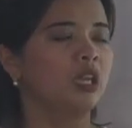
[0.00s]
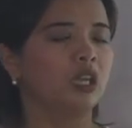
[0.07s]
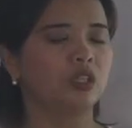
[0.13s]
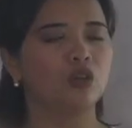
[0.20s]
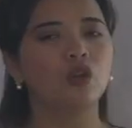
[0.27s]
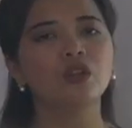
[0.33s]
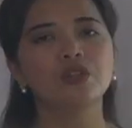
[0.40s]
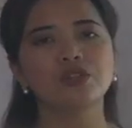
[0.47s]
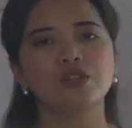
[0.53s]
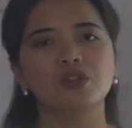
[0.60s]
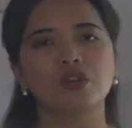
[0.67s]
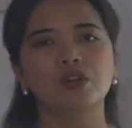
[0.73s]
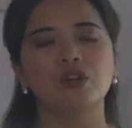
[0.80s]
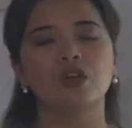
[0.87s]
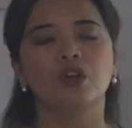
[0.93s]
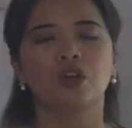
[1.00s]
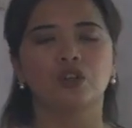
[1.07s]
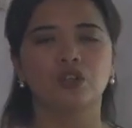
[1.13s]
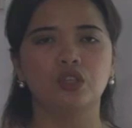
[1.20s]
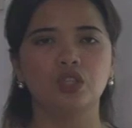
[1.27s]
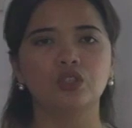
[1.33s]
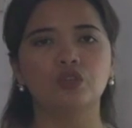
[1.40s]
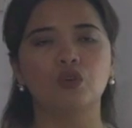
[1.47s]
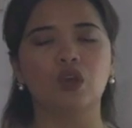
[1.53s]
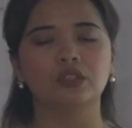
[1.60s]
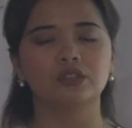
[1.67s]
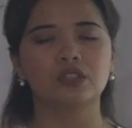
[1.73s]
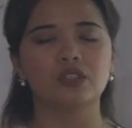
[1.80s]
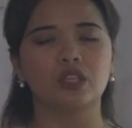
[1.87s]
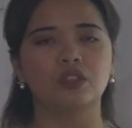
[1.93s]
And also, you need to
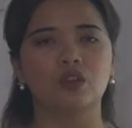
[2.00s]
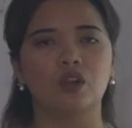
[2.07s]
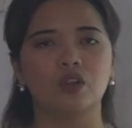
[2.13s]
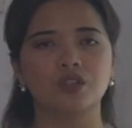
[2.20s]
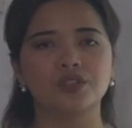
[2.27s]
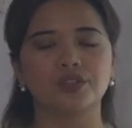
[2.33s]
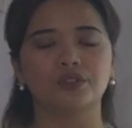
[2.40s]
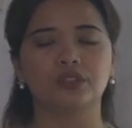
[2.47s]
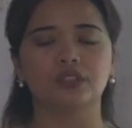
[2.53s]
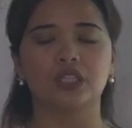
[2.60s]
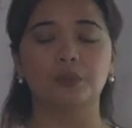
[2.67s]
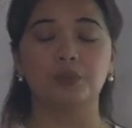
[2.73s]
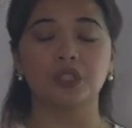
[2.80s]
understand also the